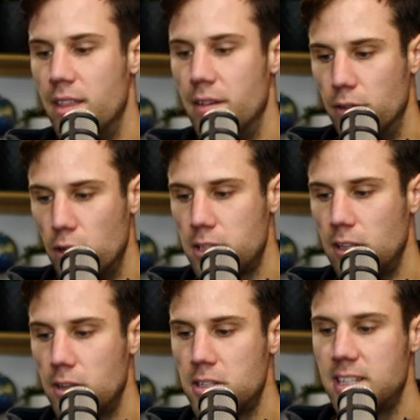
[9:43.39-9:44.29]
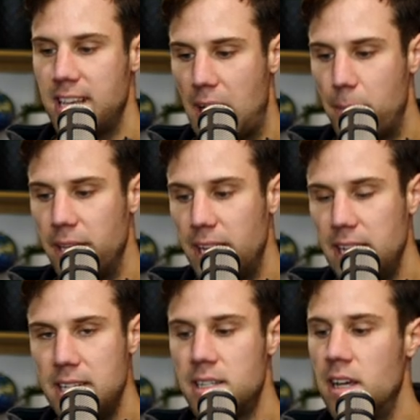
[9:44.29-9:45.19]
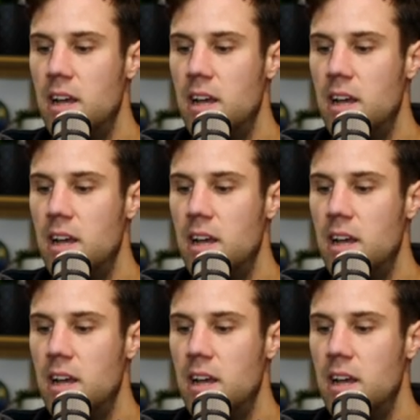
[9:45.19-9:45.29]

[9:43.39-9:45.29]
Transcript: the velocity losses, the RPEs,